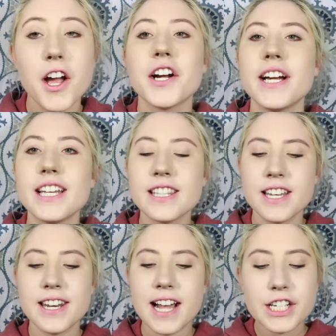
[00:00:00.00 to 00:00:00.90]
Alright,
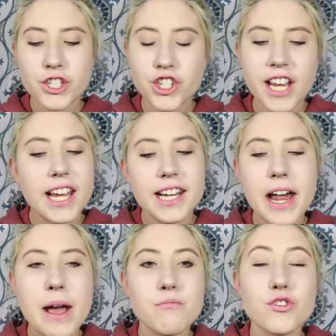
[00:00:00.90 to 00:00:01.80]
the next shade
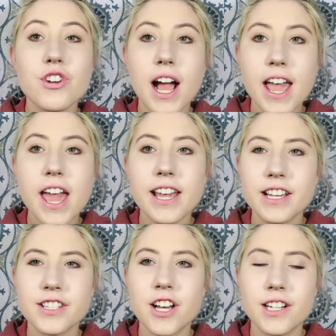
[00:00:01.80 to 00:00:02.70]
I'm trying
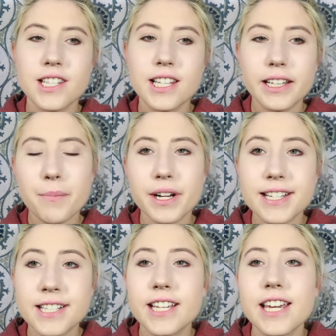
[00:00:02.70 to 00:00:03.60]
is called
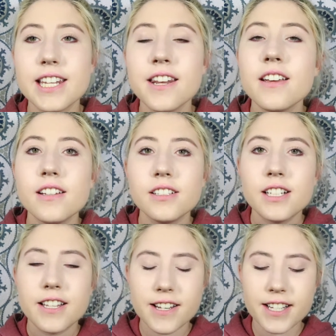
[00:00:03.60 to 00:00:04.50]
Celebrity Skin.
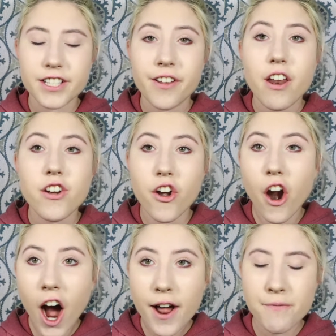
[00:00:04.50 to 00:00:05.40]
This is
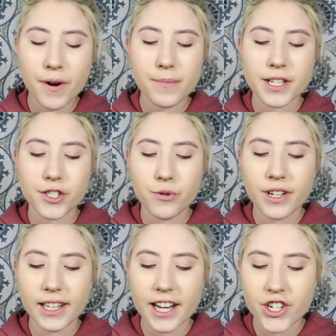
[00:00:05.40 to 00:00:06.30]
not from his new
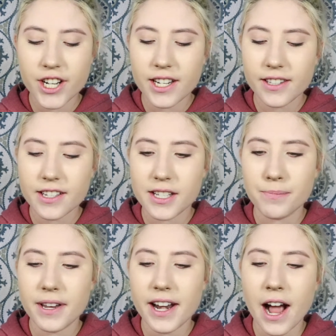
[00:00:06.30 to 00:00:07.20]
collection. This
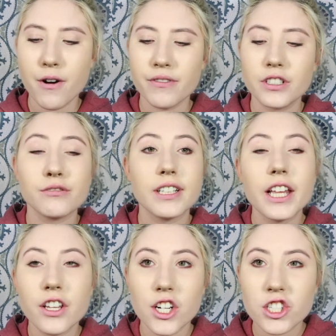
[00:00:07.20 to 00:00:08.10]
has been out for a
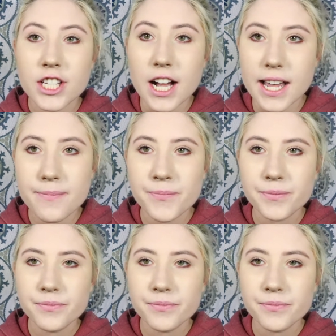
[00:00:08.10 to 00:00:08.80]
really long time.